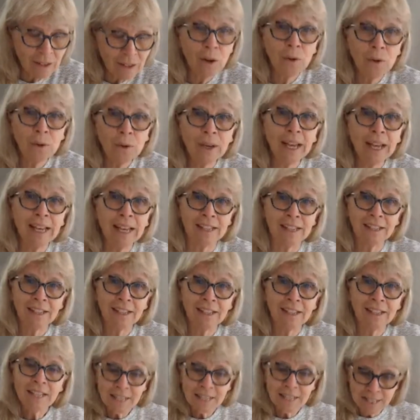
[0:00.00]
Okay,
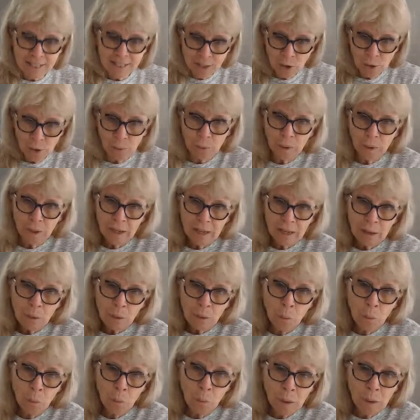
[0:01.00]
so
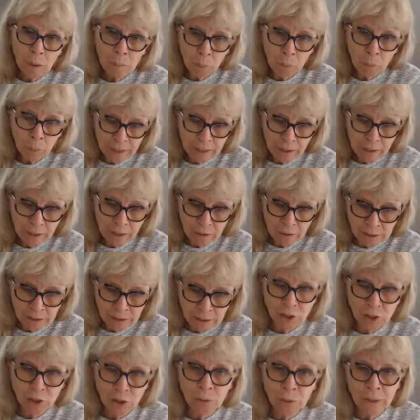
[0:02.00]
what we're going to
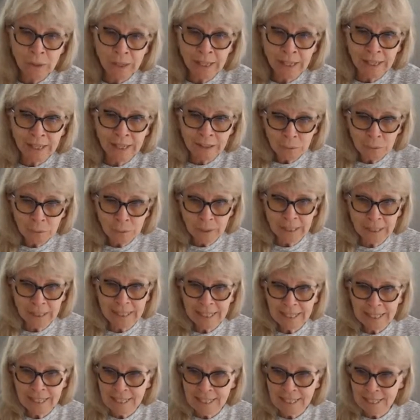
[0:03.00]
do now
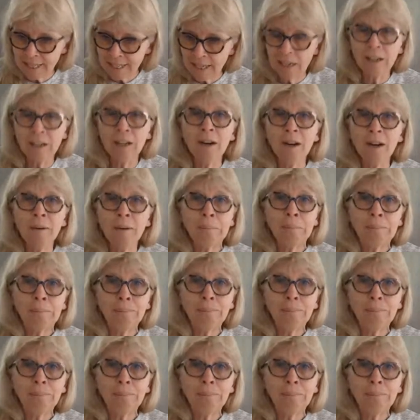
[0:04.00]
is I'm